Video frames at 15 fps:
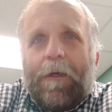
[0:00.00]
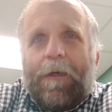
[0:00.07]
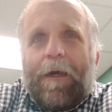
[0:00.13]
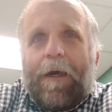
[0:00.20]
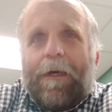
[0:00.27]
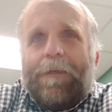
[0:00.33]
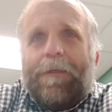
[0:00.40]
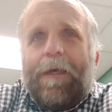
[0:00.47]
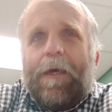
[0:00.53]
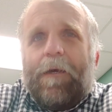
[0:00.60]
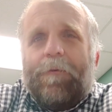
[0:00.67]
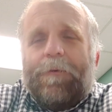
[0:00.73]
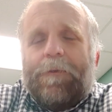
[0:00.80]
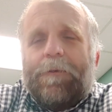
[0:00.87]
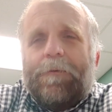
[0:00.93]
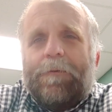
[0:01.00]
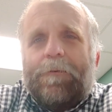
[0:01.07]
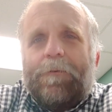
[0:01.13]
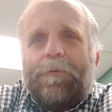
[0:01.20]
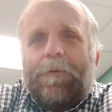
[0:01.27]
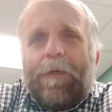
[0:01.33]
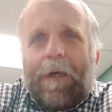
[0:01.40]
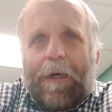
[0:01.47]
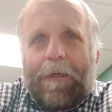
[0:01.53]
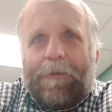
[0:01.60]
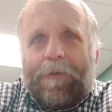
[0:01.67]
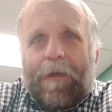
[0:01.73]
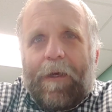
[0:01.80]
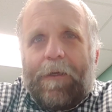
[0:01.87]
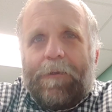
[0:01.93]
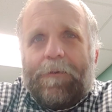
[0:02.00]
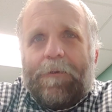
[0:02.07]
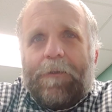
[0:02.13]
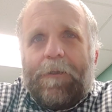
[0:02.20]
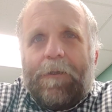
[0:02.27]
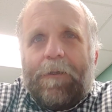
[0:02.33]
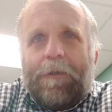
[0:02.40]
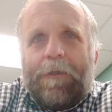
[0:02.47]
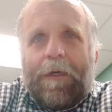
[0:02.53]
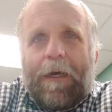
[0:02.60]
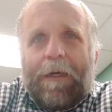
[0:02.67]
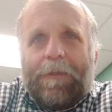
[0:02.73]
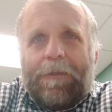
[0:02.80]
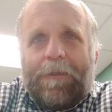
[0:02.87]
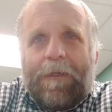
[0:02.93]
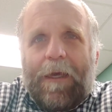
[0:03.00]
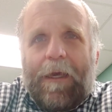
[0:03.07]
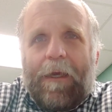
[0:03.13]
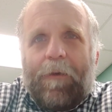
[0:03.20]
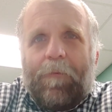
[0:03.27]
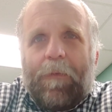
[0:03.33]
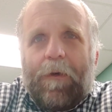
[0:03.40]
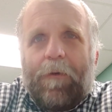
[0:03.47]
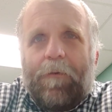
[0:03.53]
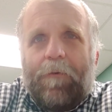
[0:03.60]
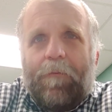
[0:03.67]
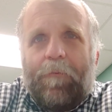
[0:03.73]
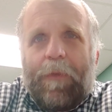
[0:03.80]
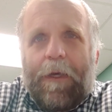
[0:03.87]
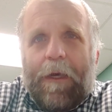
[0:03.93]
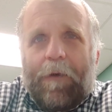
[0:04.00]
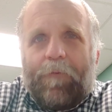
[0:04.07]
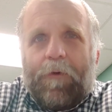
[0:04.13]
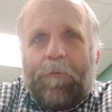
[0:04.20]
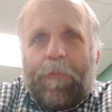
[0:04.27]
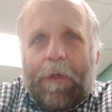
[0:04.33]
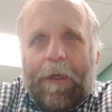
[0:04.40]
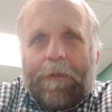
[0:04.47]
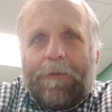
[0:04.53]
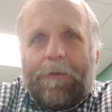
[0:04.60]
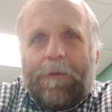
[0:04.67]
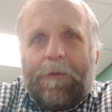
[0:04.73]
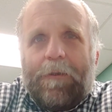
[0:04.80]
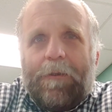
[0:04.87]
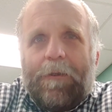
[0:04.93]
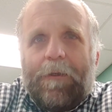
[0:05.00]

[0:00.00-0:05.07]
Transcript: God gives, God takes. God's name be ever blessed.